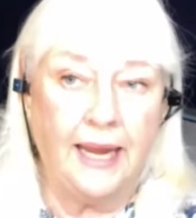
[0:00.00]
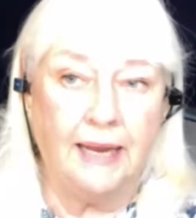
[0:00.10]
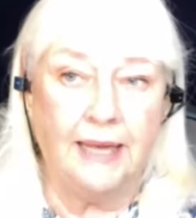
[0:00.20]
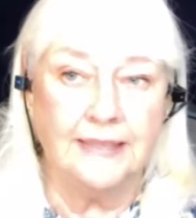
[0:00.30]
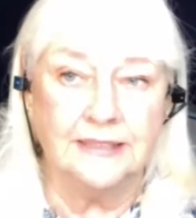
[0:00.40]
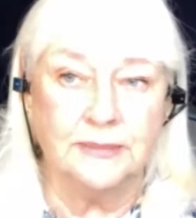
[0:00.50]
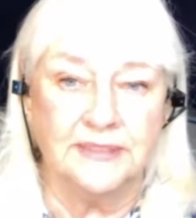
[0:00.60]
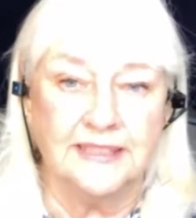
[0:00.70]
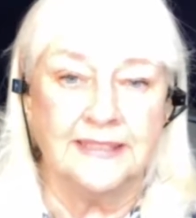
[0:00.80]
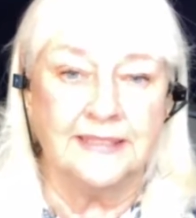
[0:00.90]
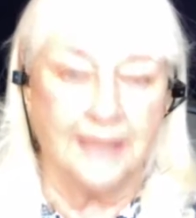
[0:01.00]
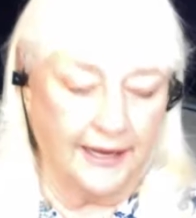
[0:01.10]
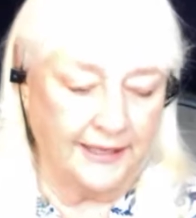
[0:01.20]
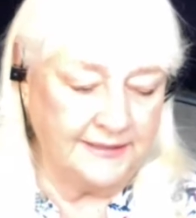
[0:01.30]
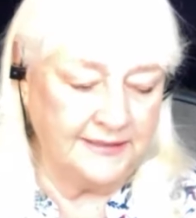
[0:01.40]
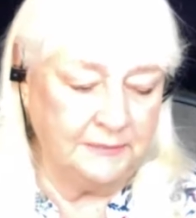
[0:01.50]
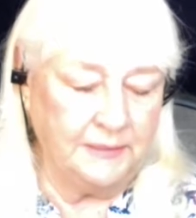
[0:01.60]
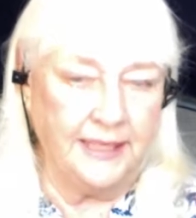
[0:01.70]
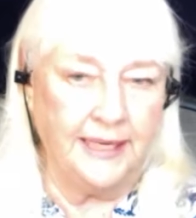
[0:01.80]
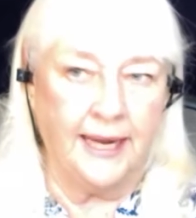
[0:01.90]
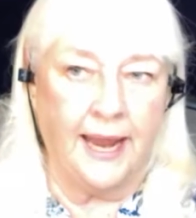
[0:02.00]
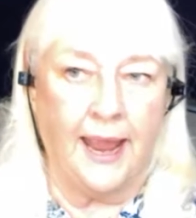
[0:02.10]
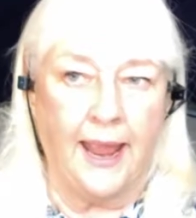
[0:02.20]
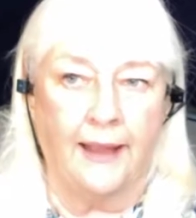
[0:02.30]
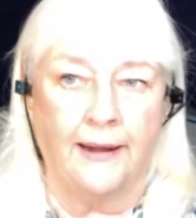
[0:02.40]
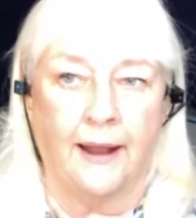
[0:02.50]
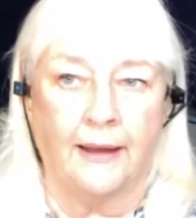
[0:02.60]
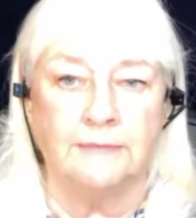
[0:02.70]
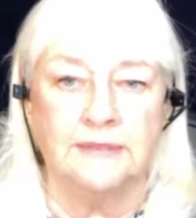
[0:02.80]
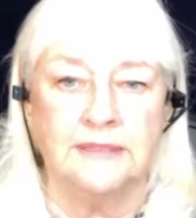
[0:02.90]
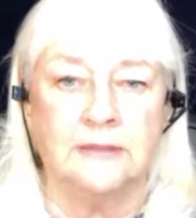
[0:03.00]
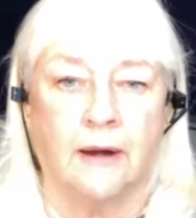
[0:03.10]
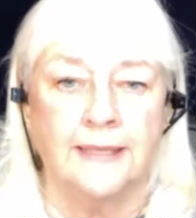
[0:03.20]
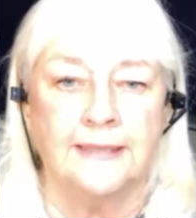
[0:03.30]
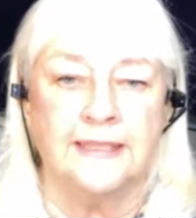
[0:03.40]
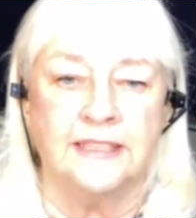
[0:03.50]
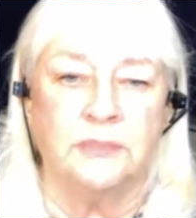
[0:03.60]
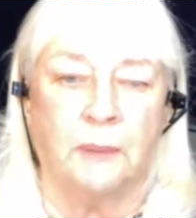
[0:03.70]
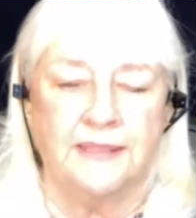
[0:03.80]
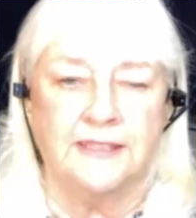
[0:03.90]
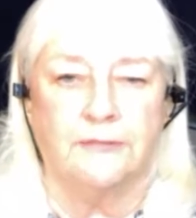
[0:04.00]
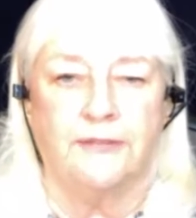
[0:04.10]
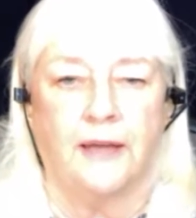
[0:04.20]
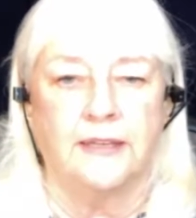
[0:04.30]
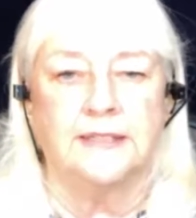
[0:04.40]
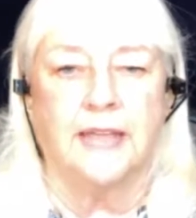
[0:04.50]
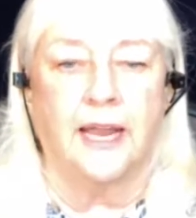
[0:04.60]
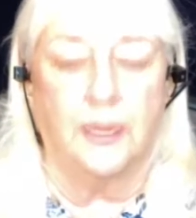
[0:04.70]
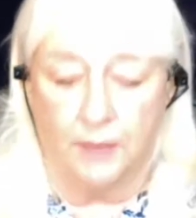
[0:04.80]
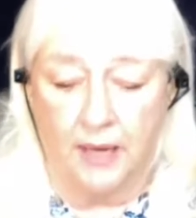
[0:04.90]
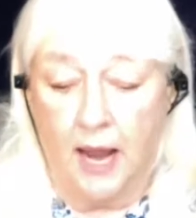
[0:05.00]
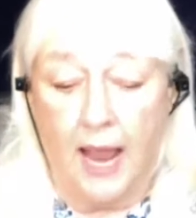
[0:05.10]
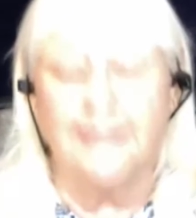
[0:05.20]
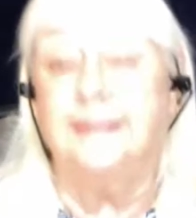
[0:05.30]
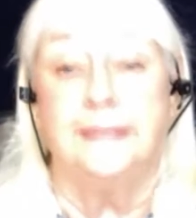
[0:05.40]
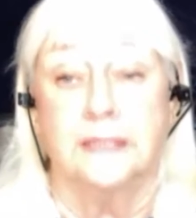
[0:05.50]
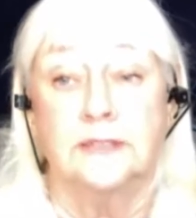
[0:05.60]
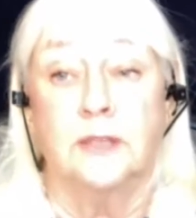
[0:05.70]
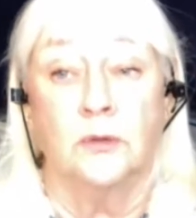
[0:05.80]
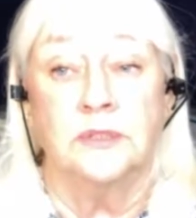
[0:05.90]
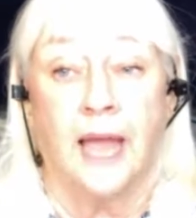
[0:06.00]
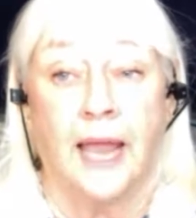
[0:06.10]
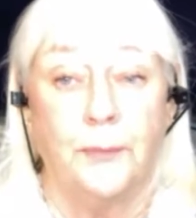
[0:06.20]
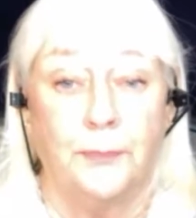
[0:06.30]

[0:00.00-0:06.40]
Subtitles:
it just was exciting to me, and I was trying to teach myself how to type. I still don't type.